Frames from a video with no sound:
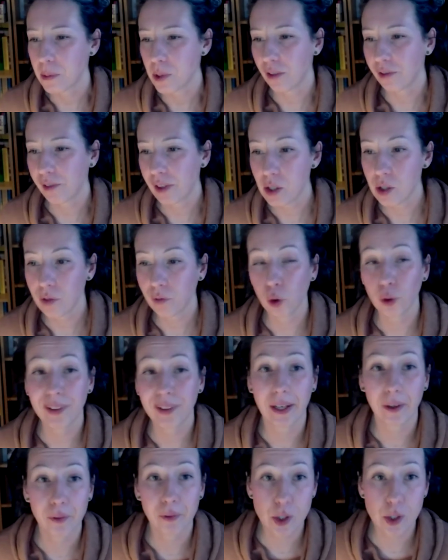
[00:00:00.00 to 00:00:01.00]
So first of all,
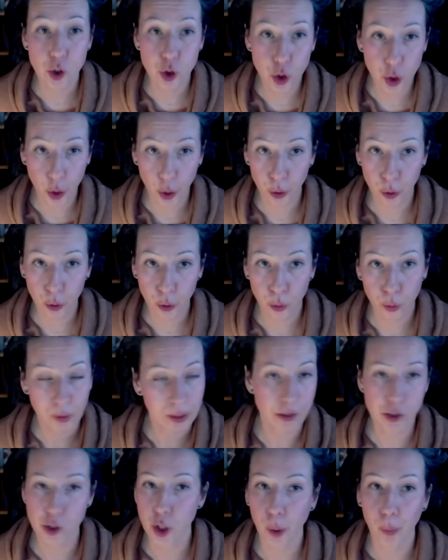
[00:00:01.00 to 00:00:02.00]
there's no
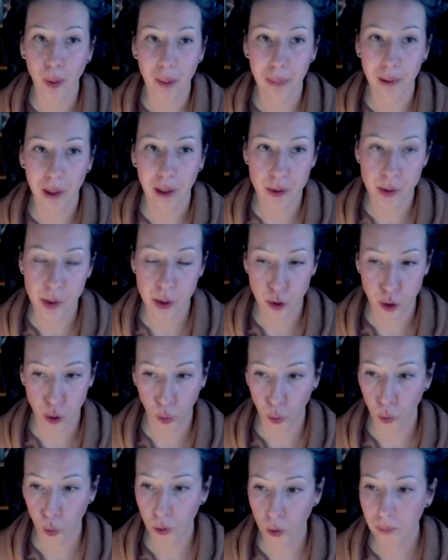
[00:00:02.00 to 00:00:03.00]
uploads at
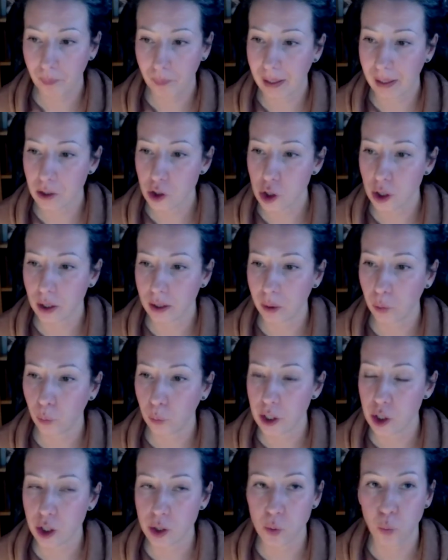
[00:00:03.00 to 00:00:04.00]
all. Actually,
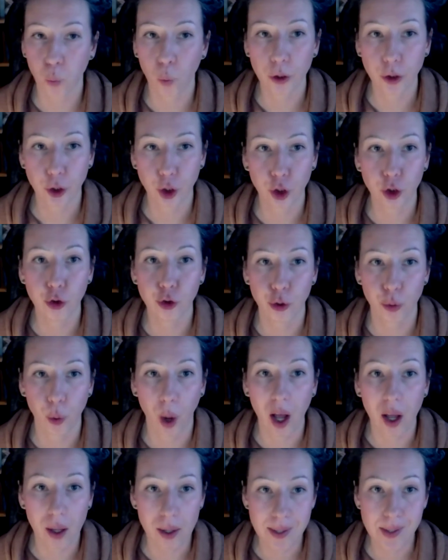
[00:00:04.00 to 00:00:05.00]
we just want you to
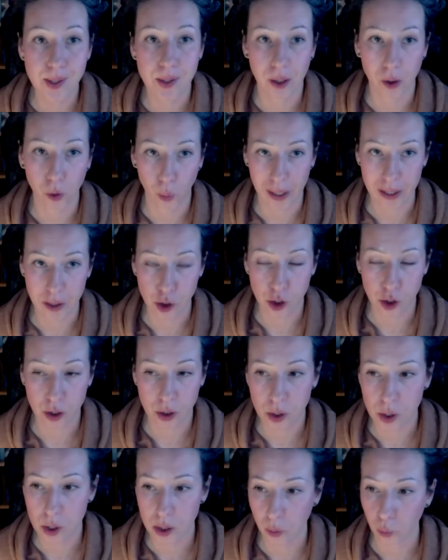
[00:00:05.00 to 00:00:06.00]
answer the
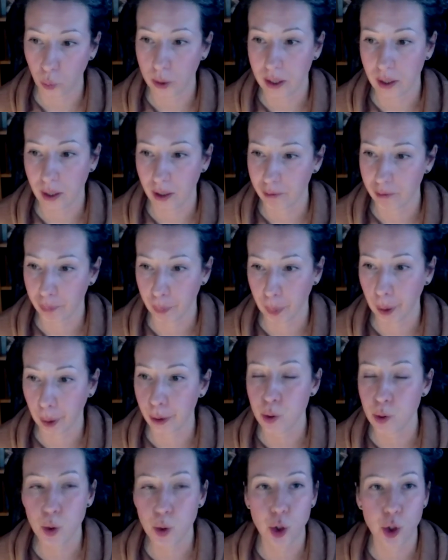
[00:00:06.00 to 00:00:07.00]
questions that we have
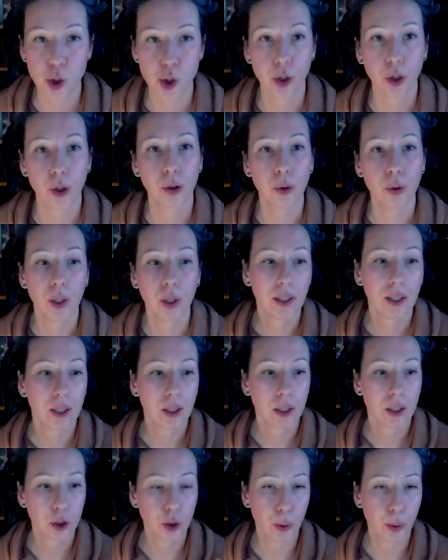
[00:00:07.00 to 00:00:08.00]
posed. So
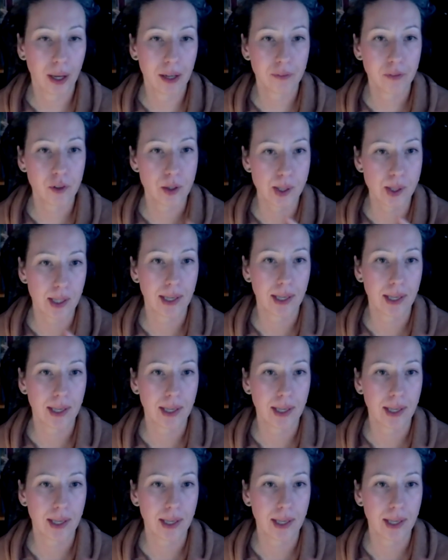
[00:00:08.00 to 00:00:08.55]
you have to